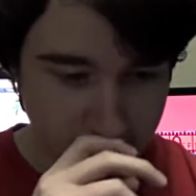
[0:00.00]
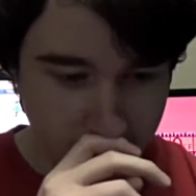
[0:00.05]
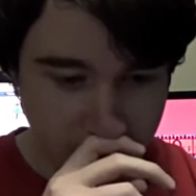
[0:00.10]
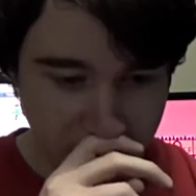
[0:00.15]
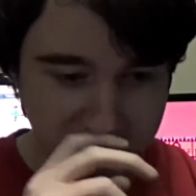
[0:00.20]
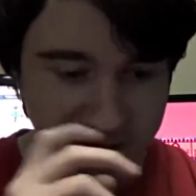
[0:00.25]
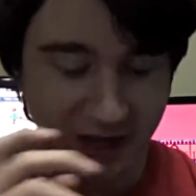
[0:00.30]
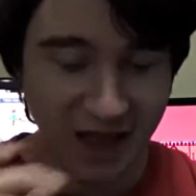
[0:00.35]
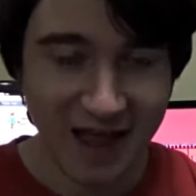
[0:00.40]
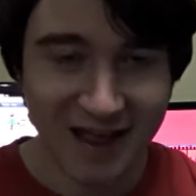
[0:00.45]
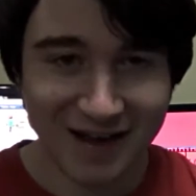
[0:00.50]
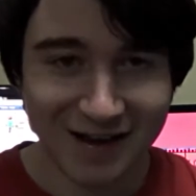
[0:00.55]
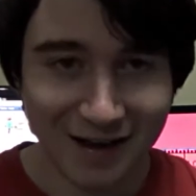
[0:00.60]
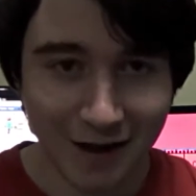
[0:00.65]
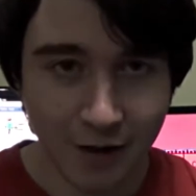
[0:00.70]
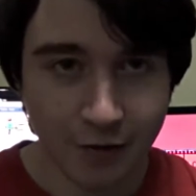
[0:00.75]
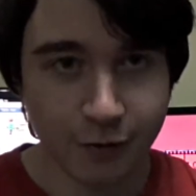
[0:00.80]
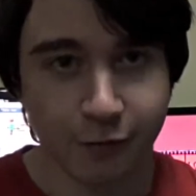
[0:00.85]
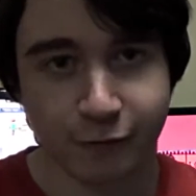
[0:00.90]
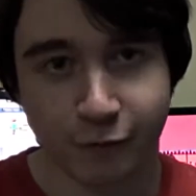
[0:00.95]
There's any
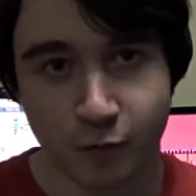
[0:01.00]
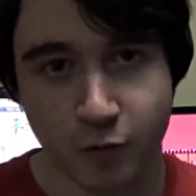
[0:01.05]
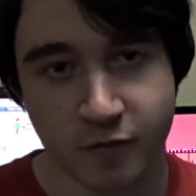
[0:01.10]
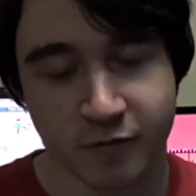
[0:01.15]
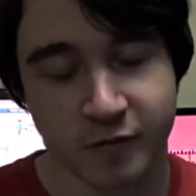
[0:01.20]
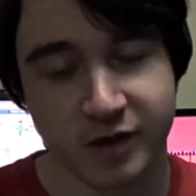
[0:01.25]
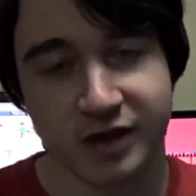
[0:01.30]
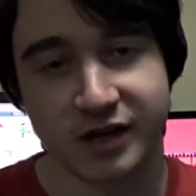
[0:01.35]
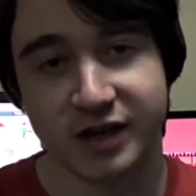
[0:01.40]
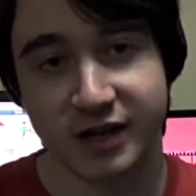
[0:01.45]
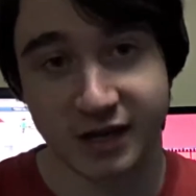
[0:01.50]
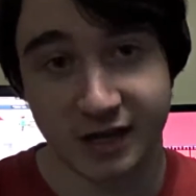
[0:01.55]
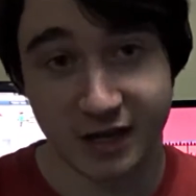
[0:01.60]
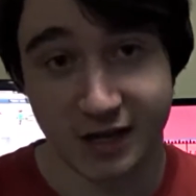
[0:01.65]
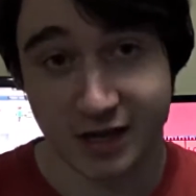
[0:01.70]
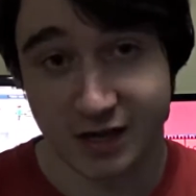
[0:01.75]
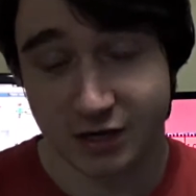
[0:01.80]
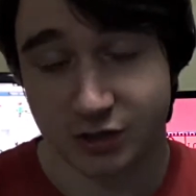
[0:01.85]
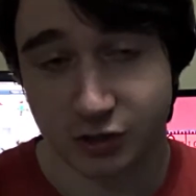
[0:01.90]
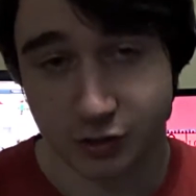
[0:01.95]
other form of media
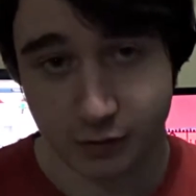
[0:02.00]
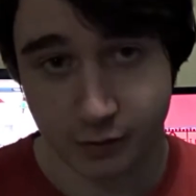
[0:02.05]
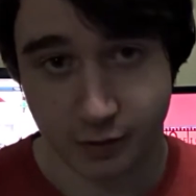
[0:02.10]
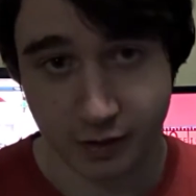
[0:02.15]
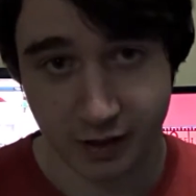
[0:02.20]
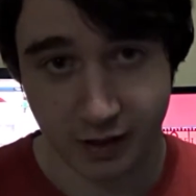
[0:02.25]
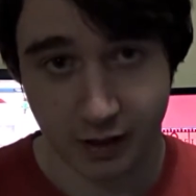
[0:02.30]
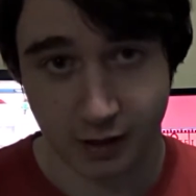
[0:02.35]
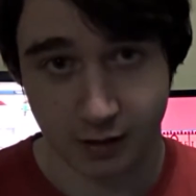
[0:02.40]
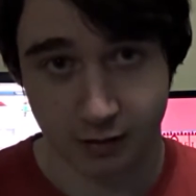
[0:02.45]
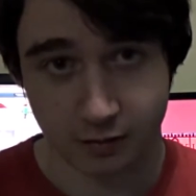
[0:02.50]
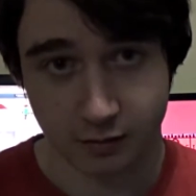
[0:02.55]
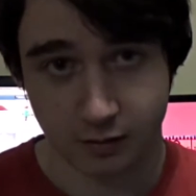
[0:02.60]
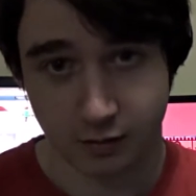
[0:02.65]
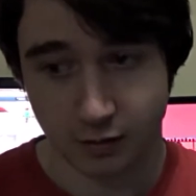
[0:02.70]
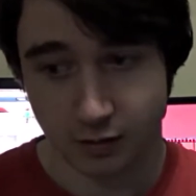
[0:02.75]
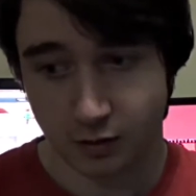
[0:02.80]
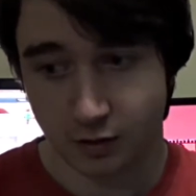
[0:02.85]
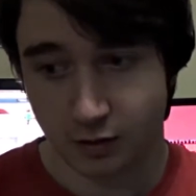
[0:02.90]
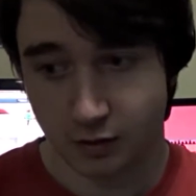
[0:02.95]
into a
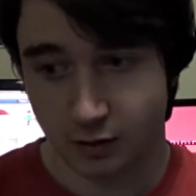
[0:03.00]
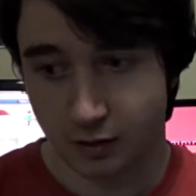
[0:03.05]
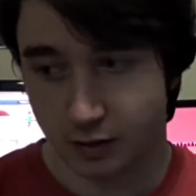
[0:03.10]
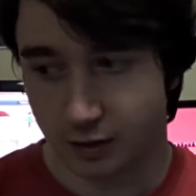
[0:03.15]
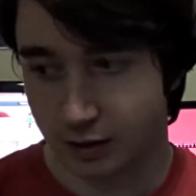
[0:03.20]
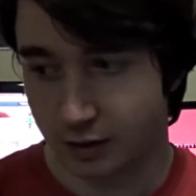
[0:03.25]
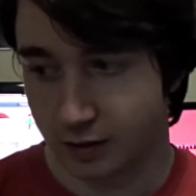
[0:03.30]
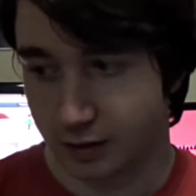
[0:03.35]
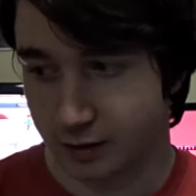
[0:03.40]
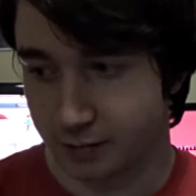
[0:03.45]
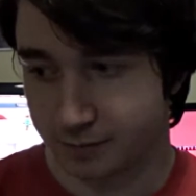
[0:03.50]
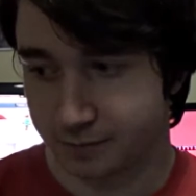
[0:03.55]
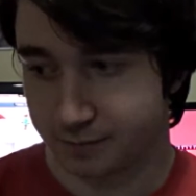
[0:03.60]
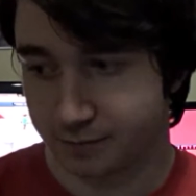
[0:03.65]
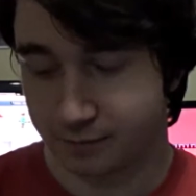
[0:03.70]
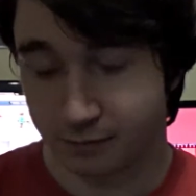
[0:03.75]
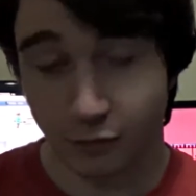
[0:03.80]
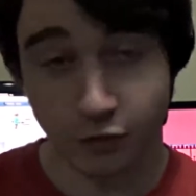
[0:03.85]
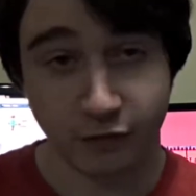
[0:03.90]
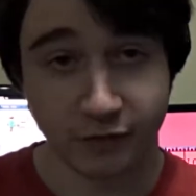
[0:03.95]

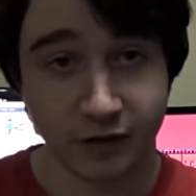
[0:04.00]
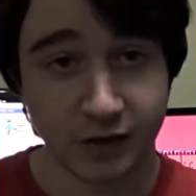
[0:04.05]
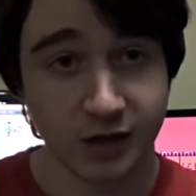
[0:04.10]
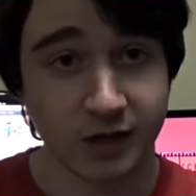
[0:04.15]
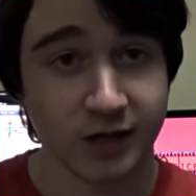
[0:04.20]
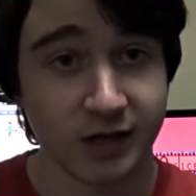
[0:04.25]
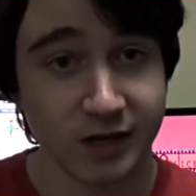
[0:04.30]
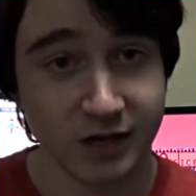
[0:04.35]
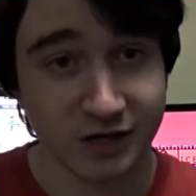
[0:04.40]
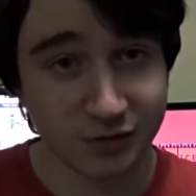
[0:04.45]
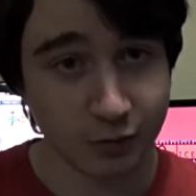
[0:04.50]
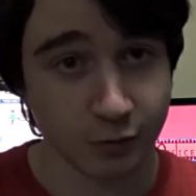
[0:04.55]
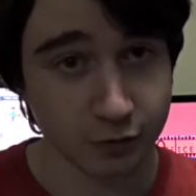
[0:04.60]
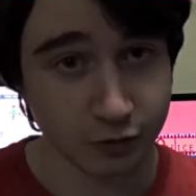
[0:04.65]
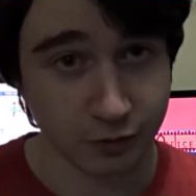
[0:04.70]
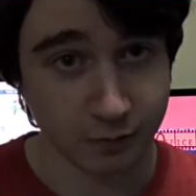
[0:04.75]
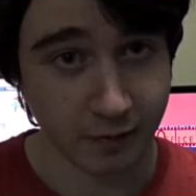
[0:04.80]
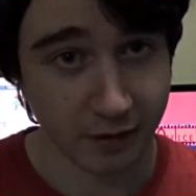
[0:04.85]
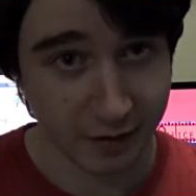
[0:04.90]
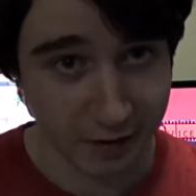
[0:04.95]
movie is what we're
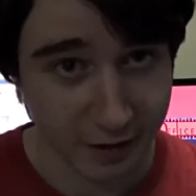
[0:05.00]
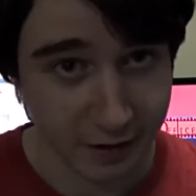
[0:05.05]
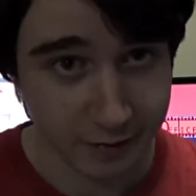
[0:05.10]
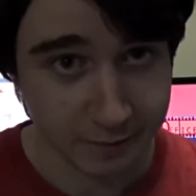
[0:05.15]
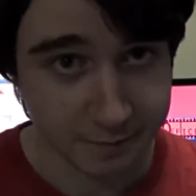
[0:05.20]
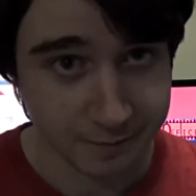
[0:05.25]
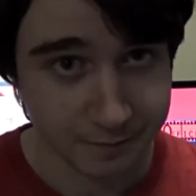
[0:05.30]
talking about here.